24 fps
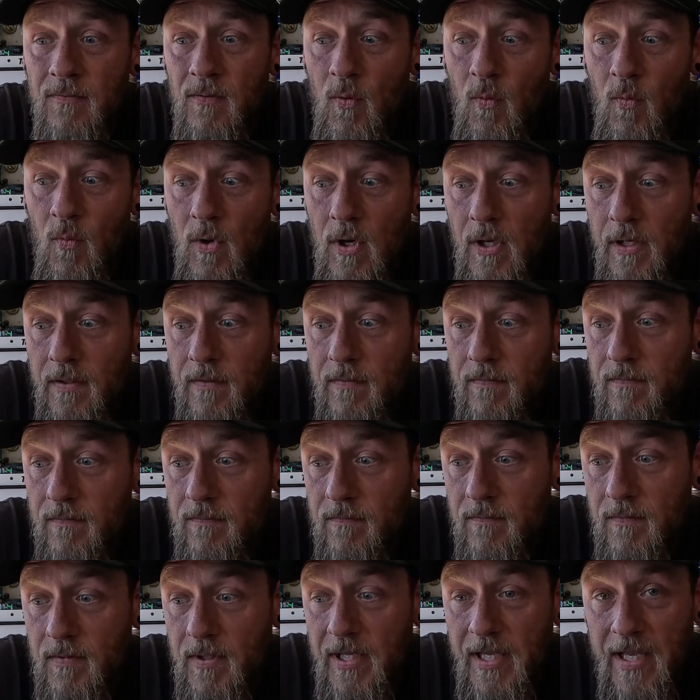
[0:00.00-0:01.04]
what
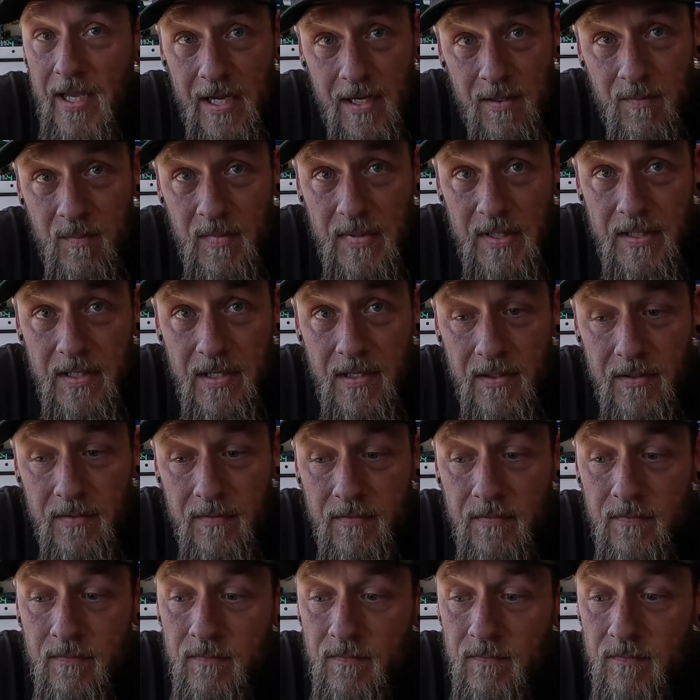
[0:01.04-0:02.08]
can be
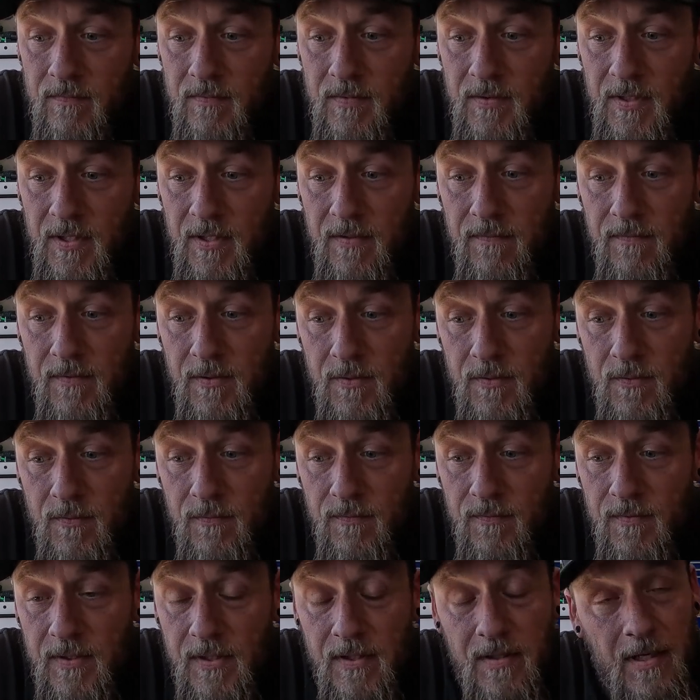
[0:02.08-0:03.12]
done if you
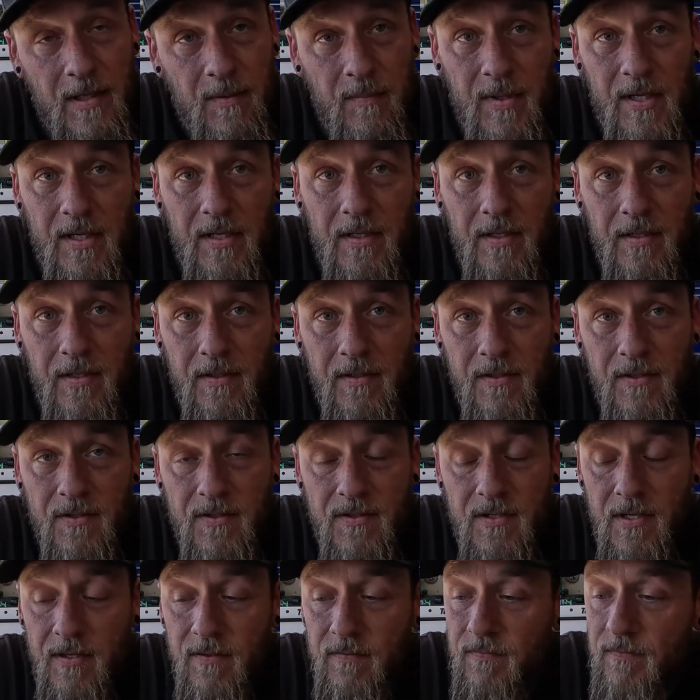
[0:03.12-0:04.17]
feel like making it
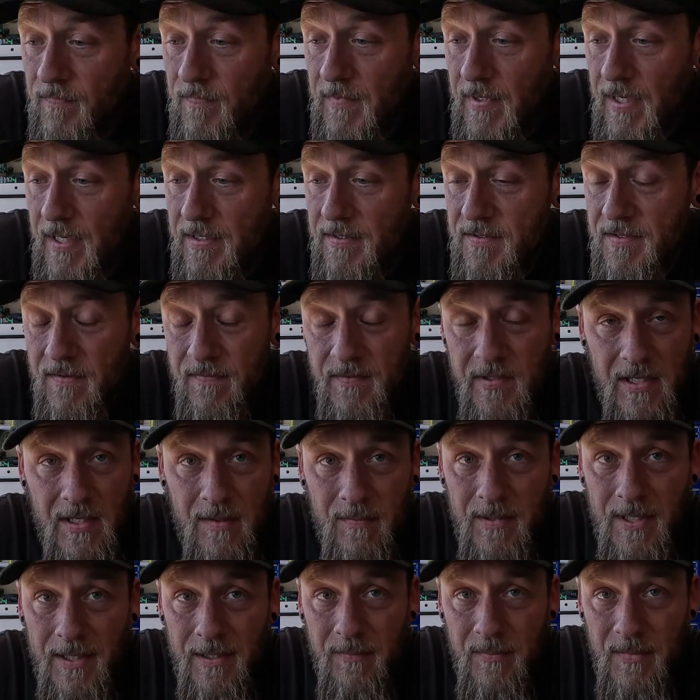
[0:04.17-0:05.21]
yourself. I just have to keep
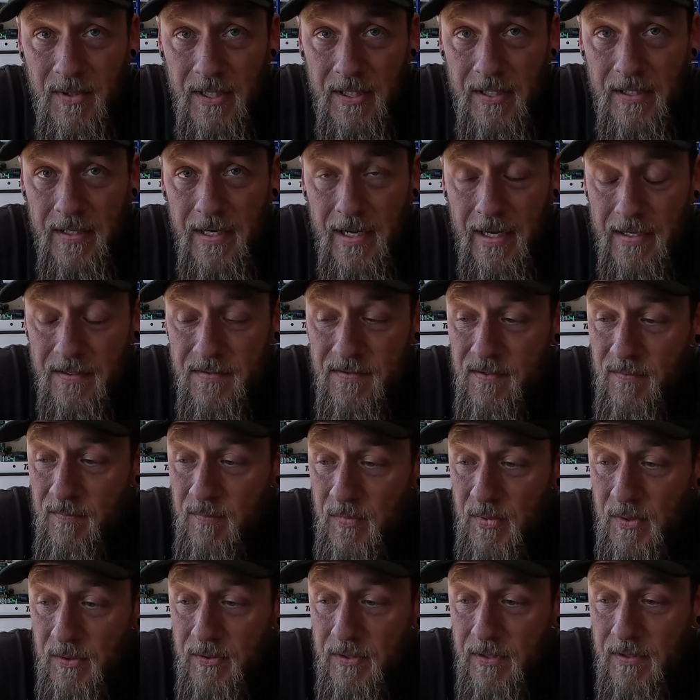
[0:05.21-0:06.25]
that in mind as I'm
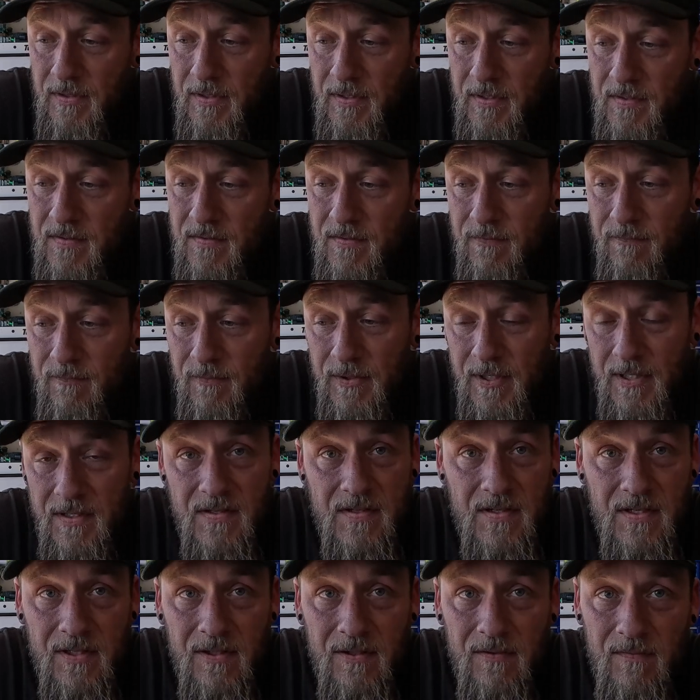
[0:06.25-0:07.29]
building this, and when I
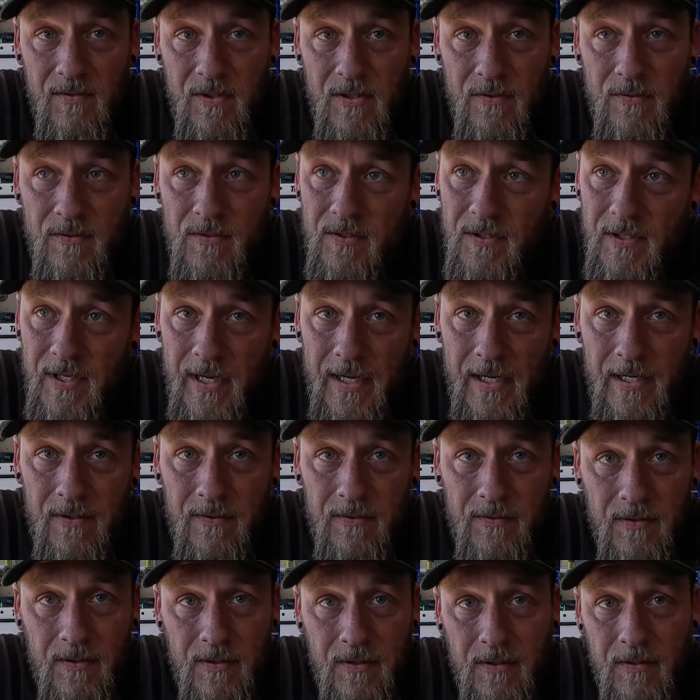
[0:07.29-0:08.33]
see the views are
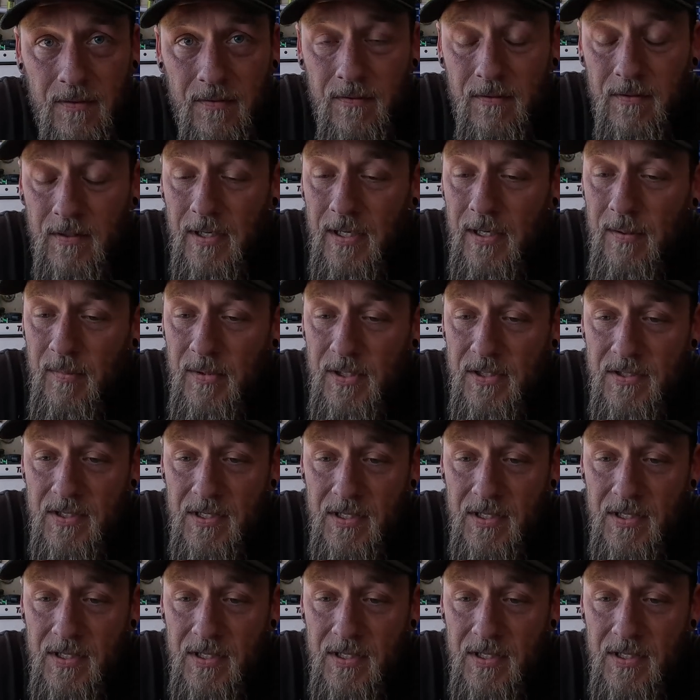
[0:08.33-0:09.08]
down or not much